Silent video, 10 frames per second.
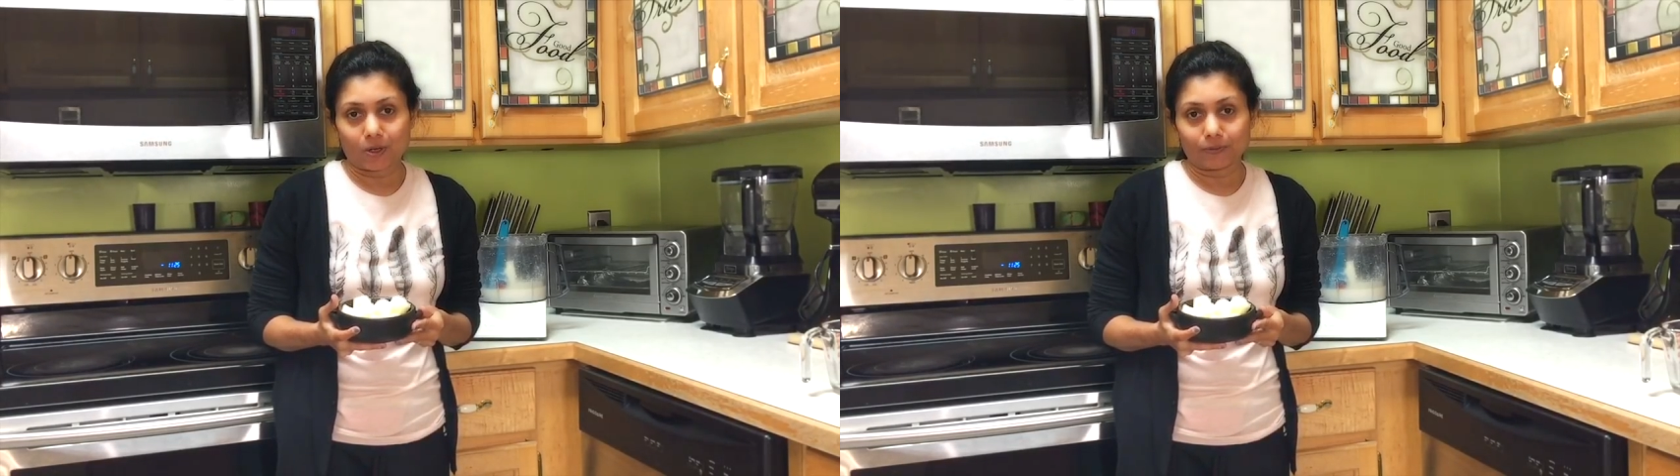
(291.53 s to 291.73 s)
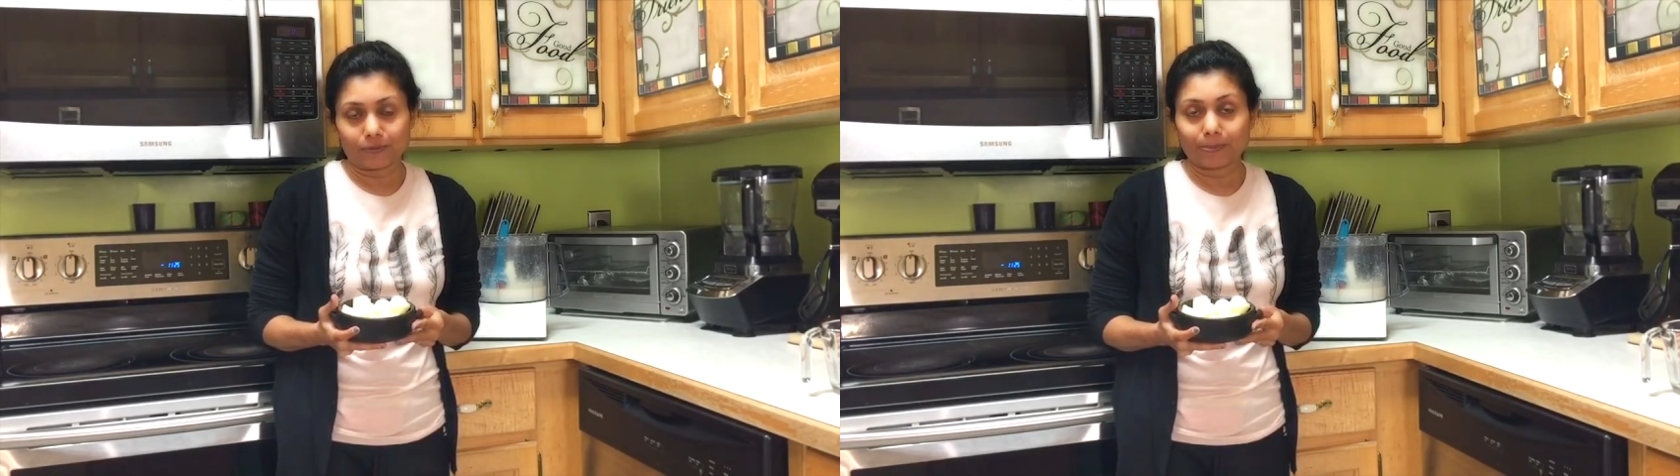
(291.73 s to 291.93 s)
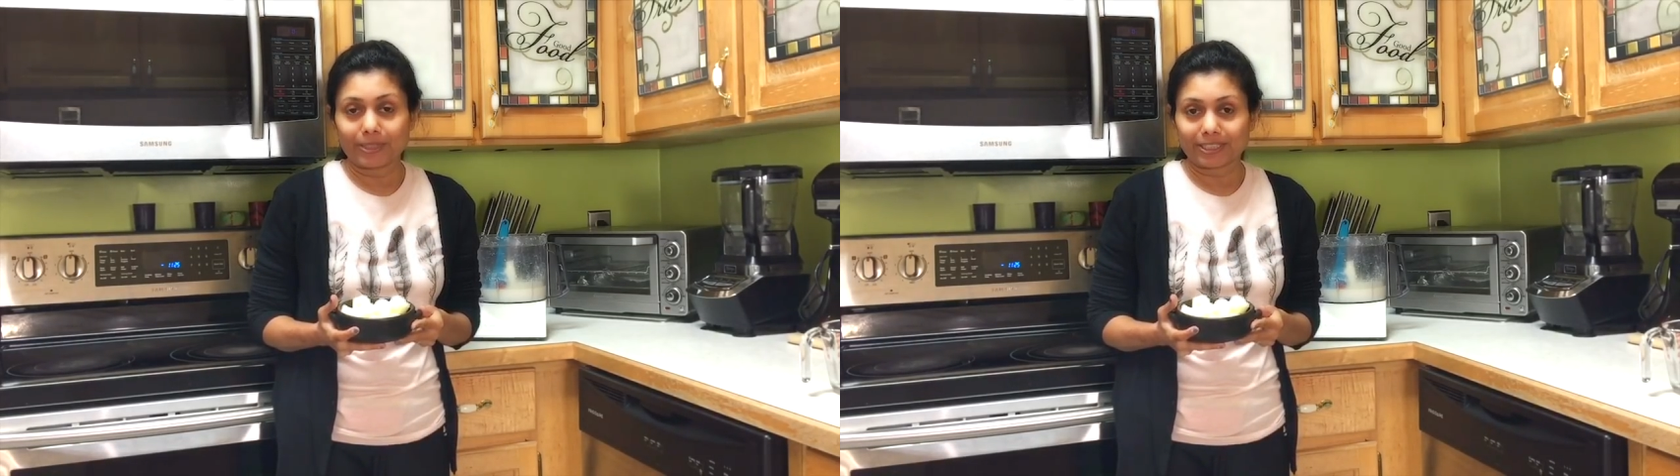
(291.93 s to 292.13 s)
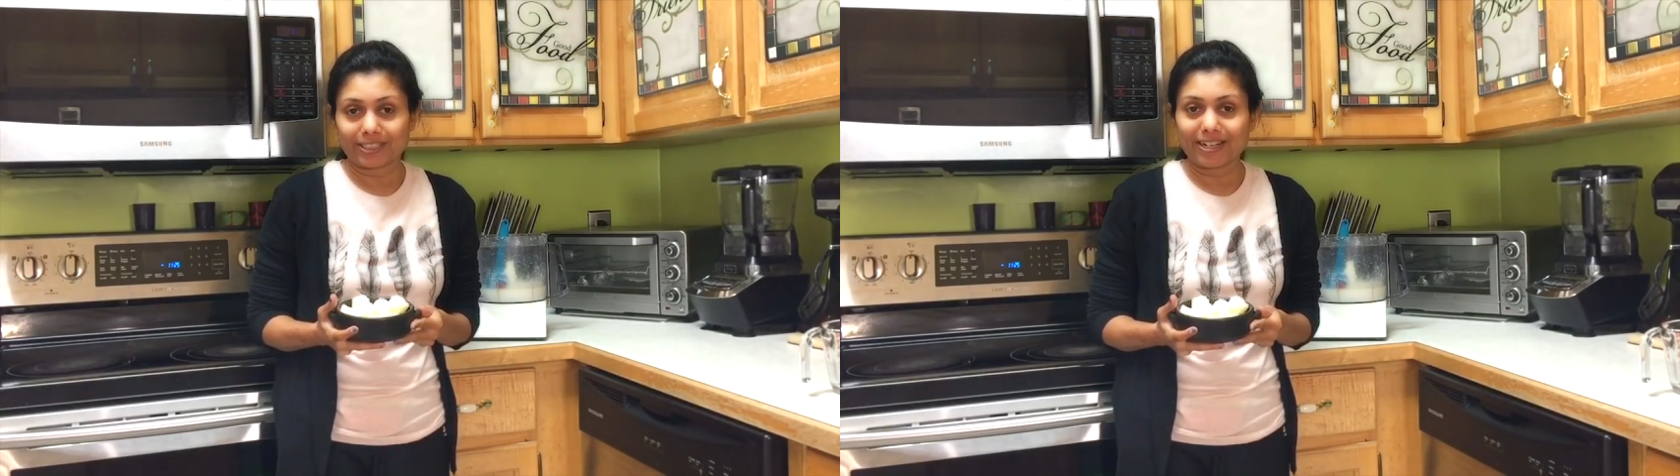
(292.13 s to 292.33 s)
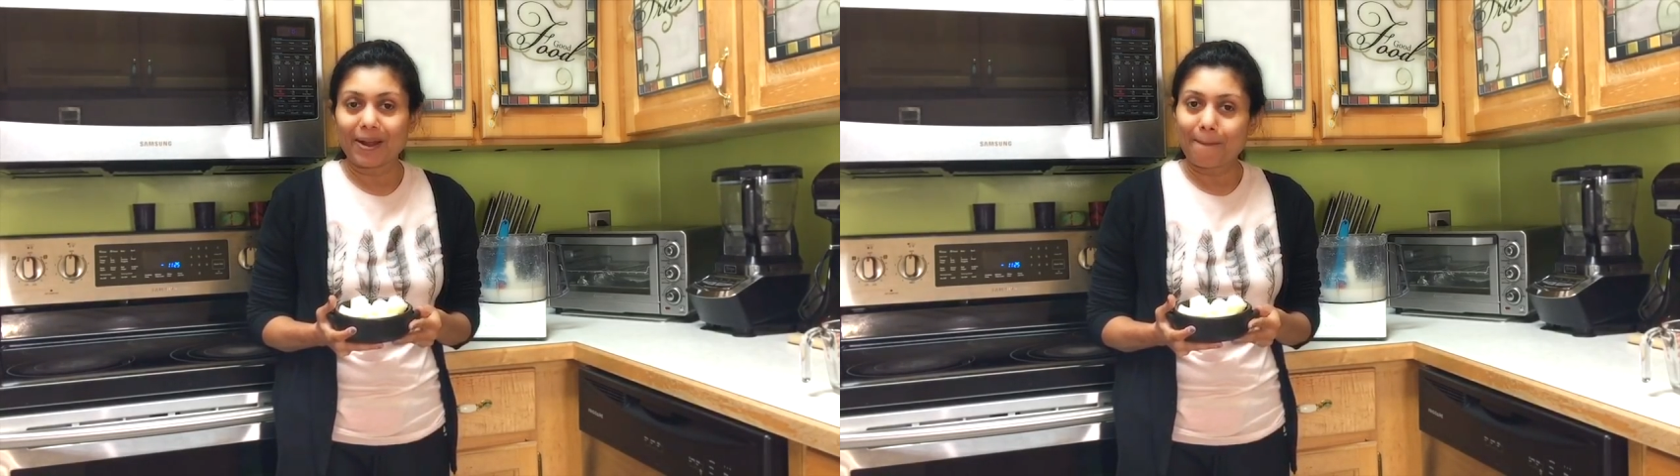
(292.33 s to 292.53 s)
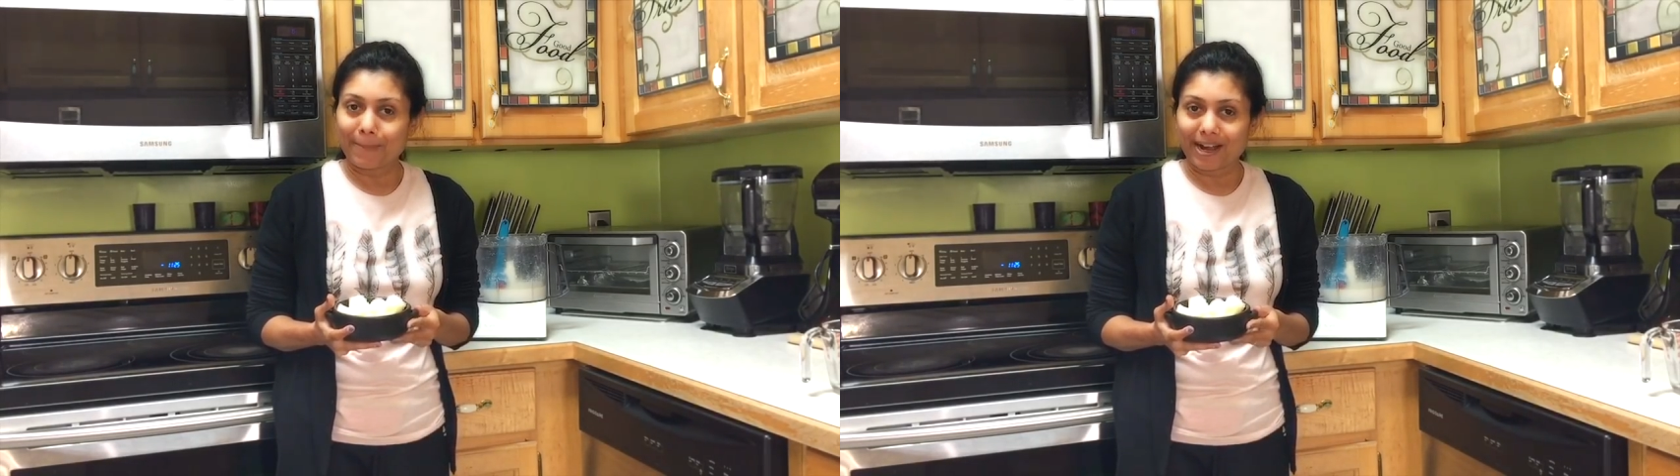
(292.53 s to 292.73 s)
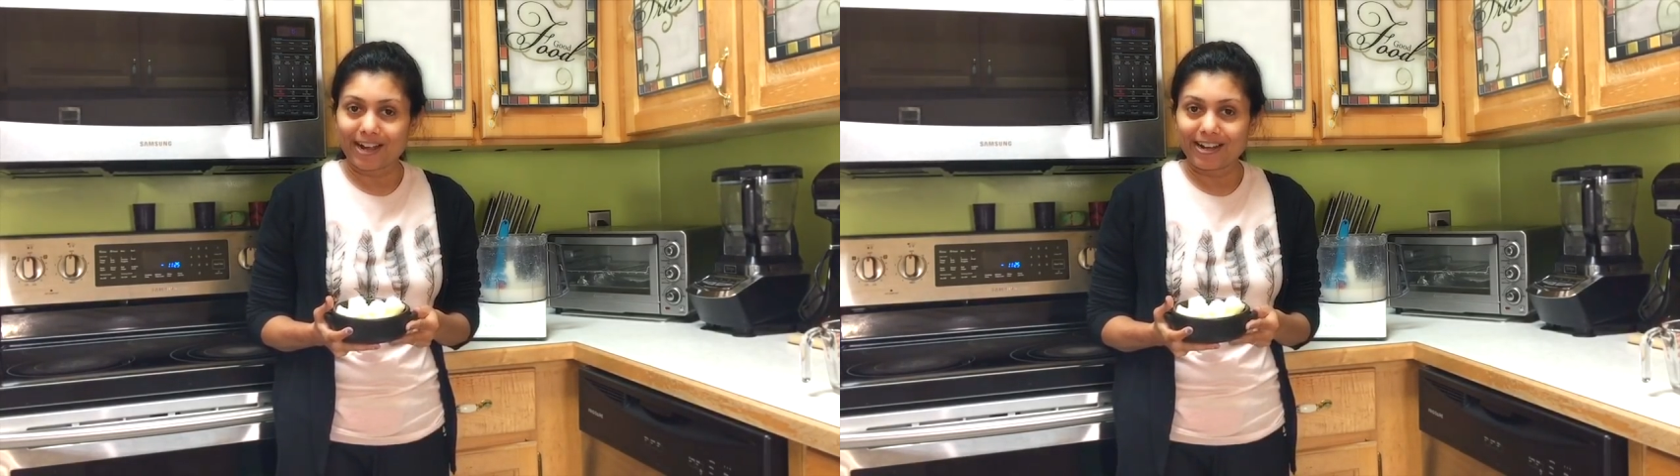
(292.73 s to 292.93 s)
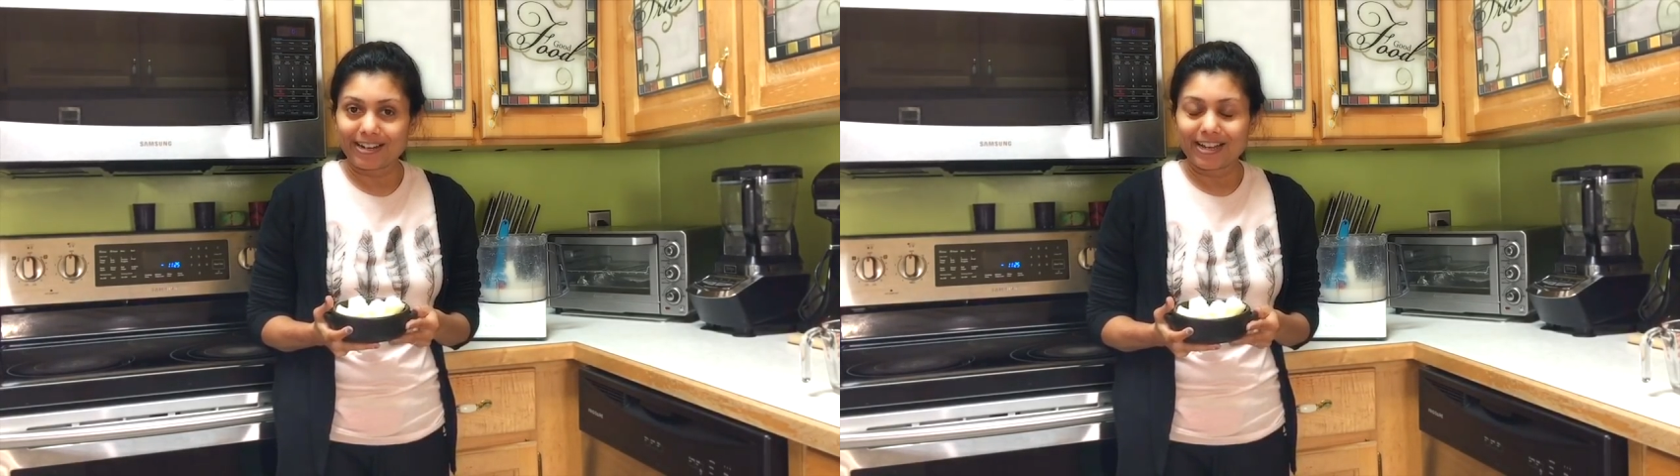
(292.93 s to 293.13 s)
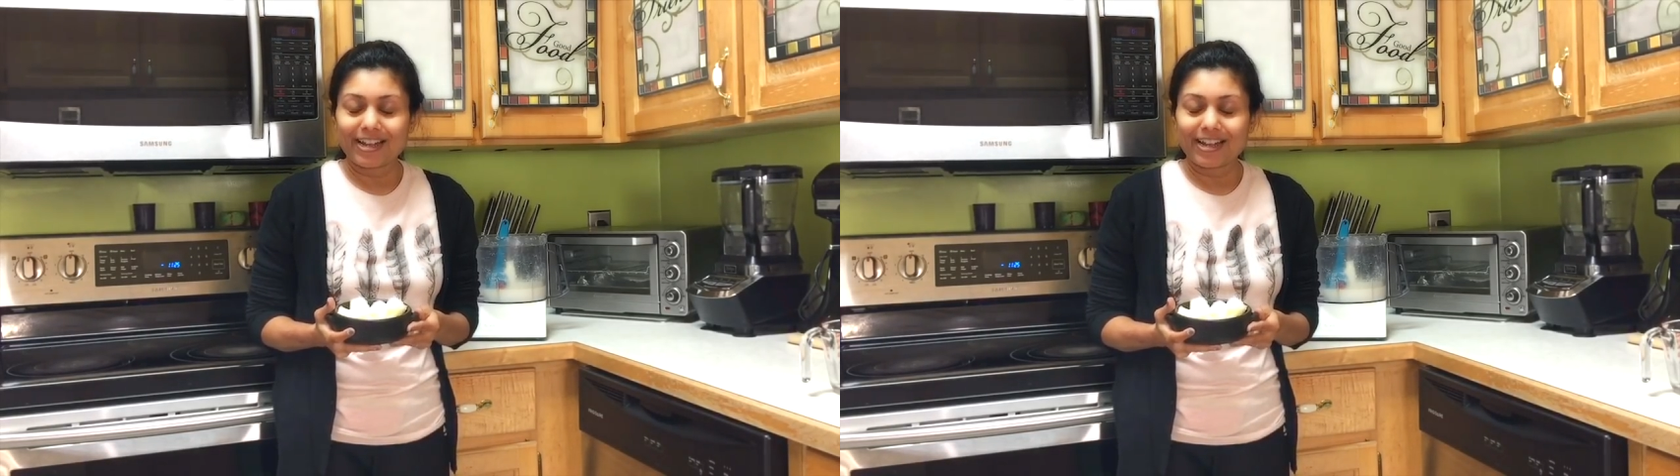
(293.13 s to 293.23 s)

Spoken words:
of butter makhan.